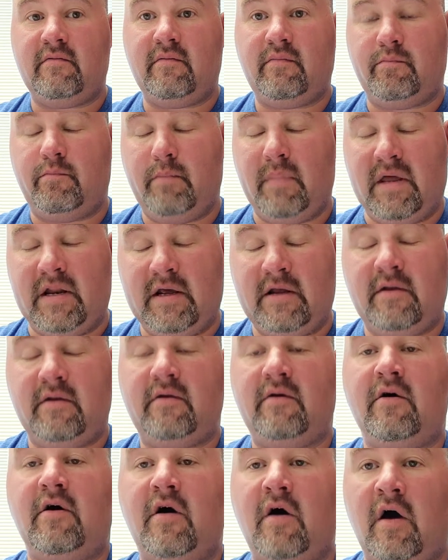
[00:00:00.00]
minute
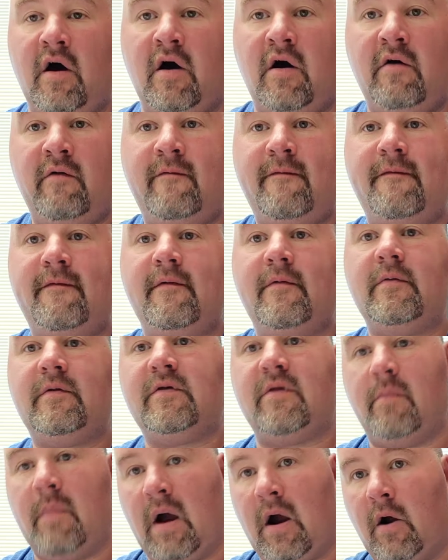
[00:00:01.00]
of
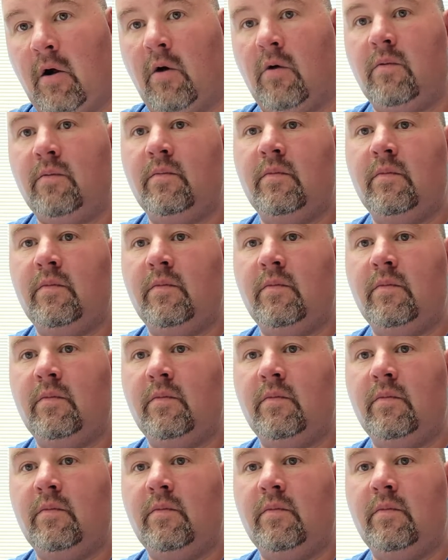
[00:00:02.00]
tomorrow.